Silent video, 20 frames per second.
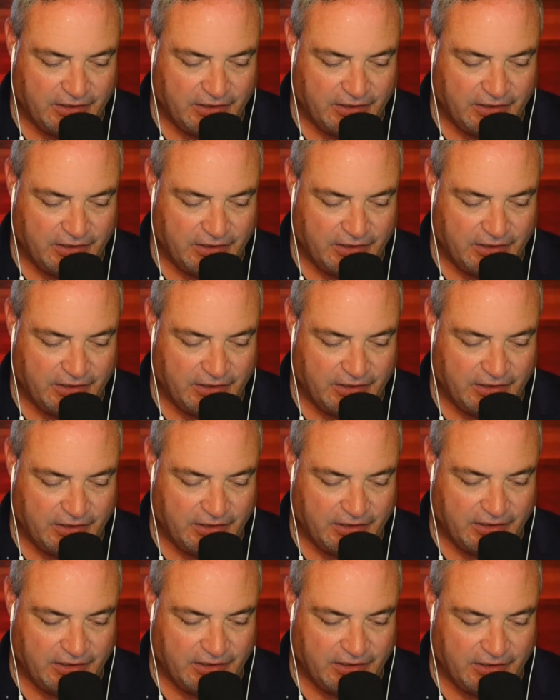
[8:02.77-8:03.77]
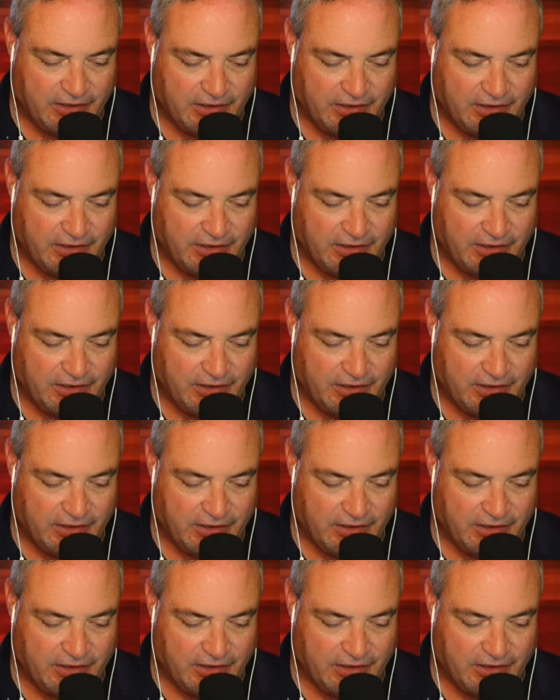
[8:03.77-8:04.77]
and Kair
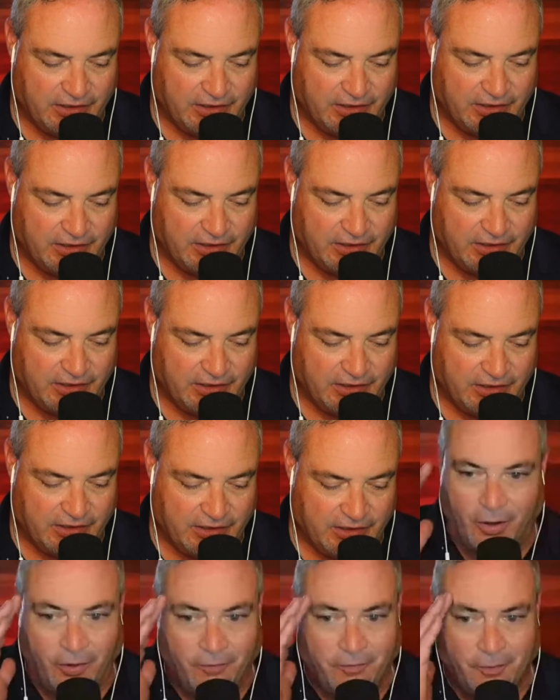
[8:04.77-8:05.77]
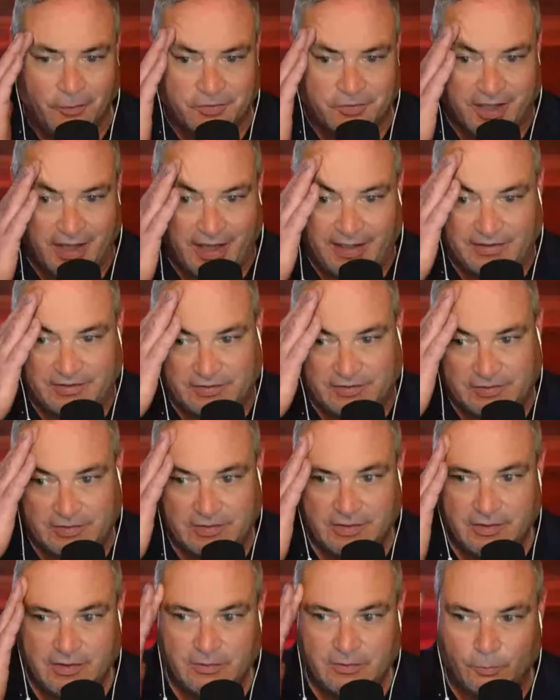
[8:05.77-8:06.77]
Elam. And all those guys
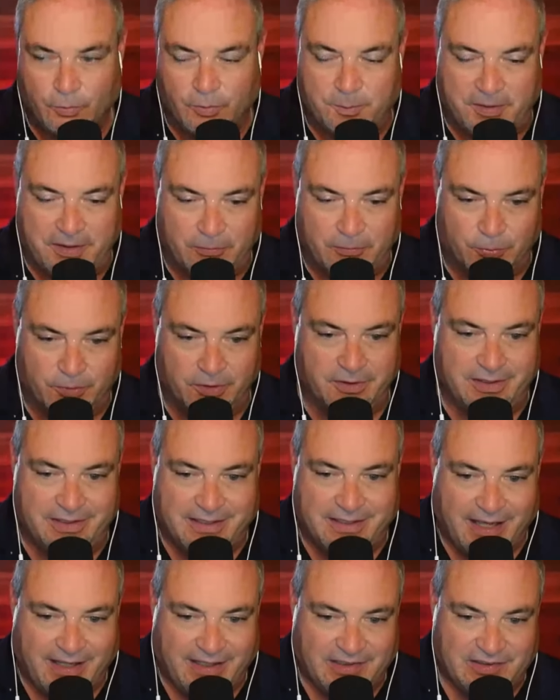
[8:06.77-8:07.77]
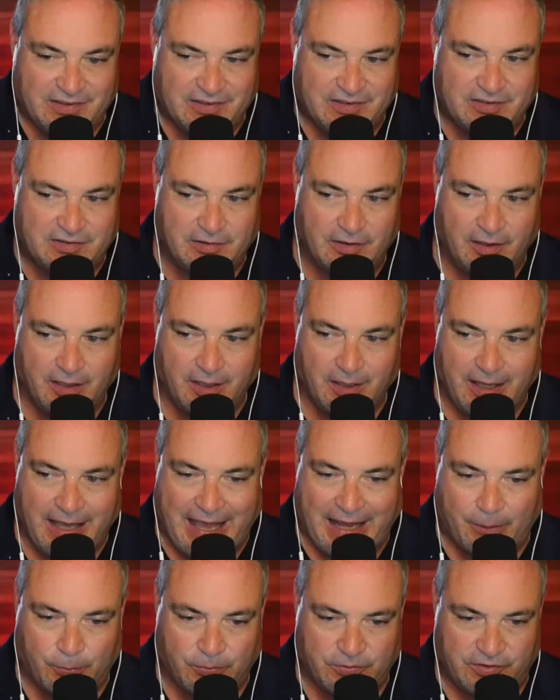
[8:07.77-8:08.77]
would be really nice
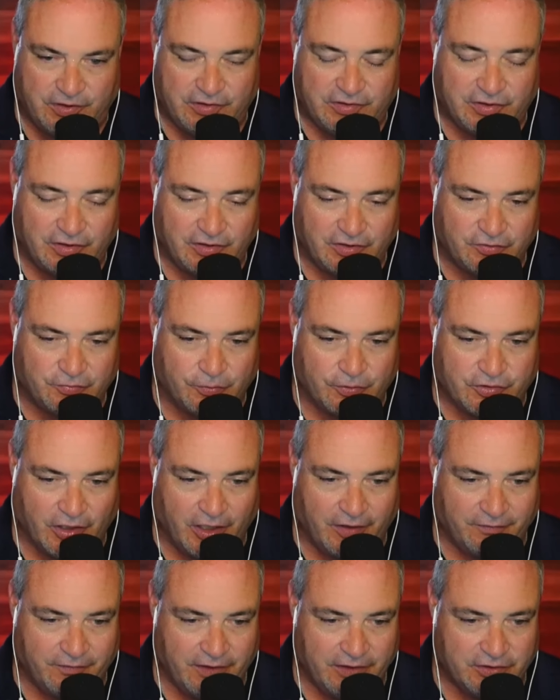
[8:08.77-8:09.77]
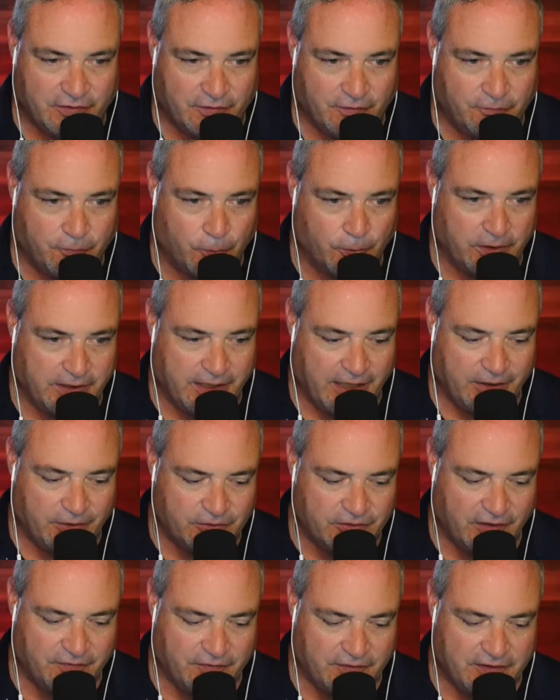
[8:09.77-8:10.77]
acquisitions for John Lynch and the
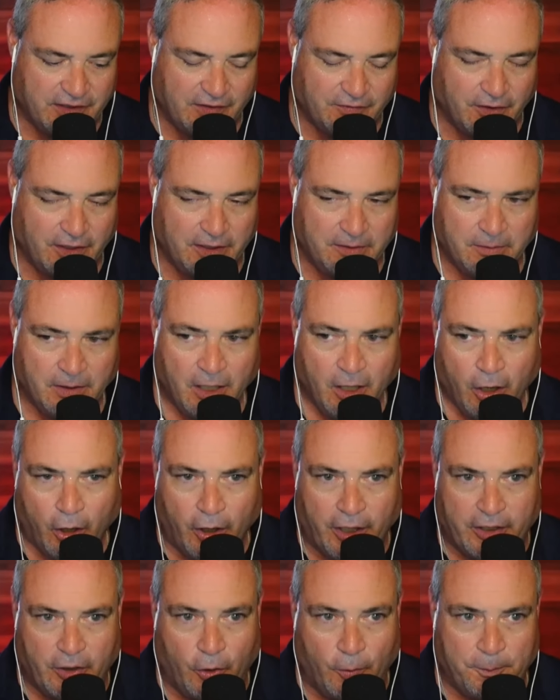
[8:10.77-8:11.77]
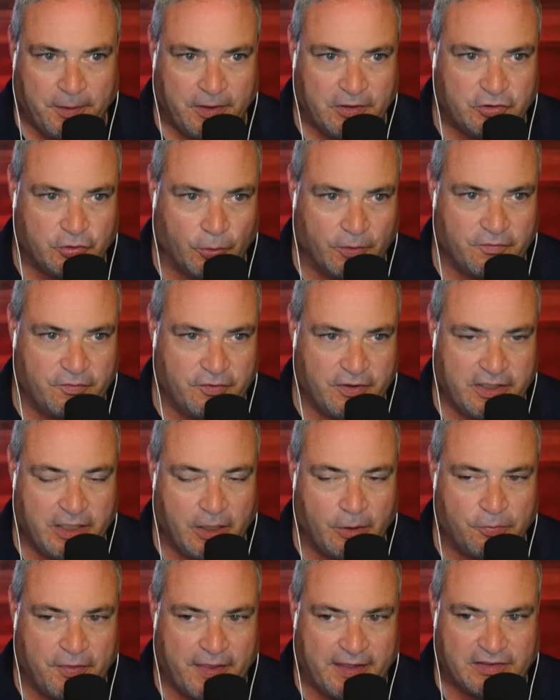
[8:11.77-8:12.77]
49ers at the deadline. All right, hope you enjoyed the
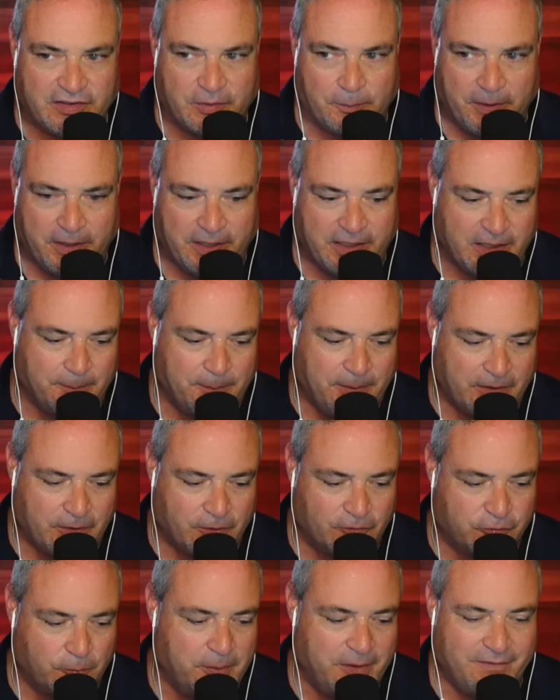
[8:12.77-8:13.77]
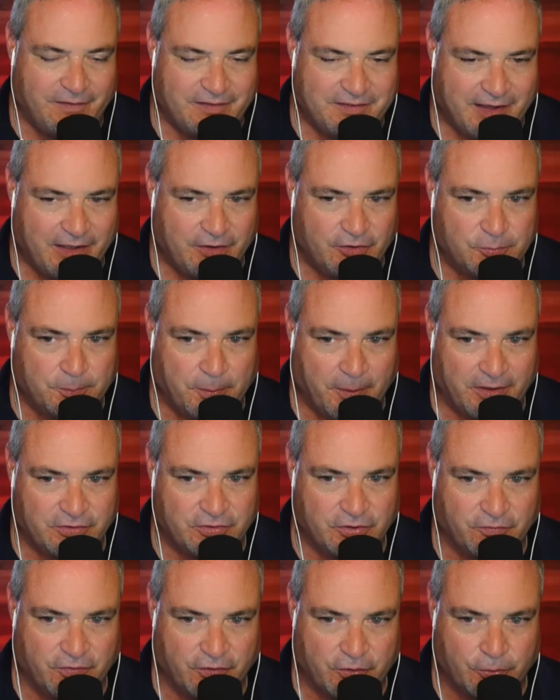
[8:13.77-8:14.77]
video. Thanks to Pig and a Pickle for being the title
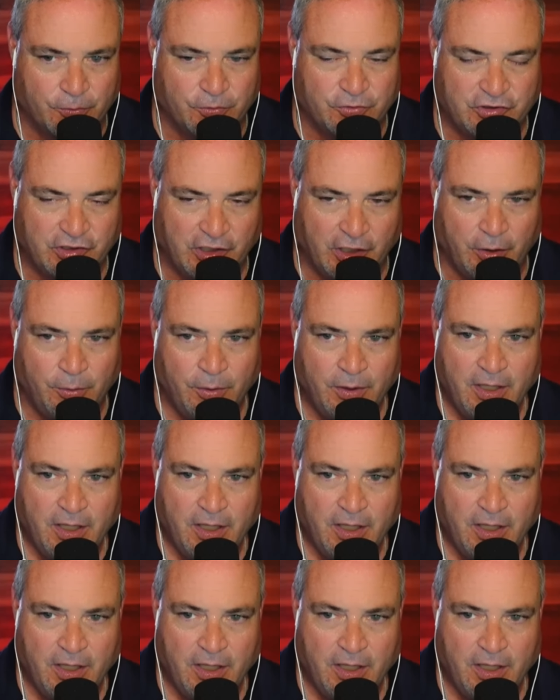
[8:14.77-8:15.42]
sponsor of the Krueger Show.